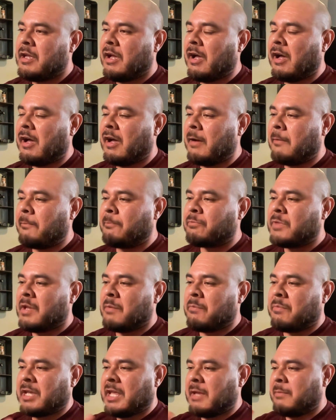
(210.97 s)

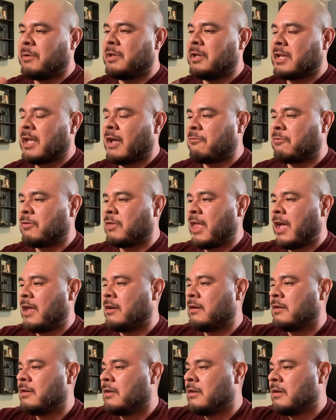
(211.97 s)
But keep a lookout for that.
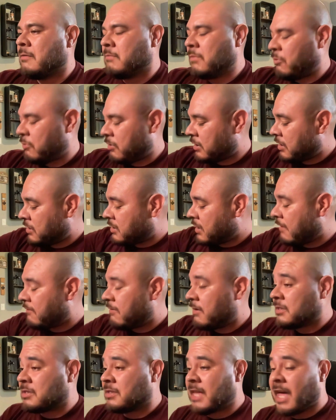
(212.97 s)
But we're going to dive
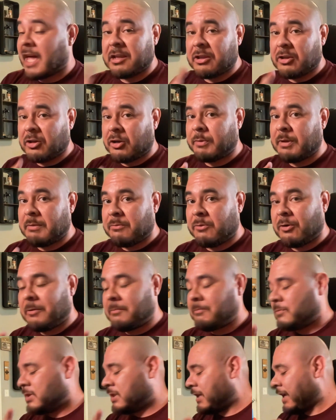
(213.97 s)
into that a little bit
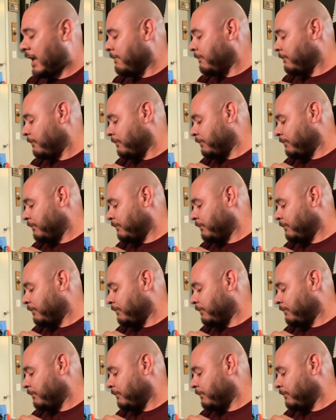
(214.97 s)
more today.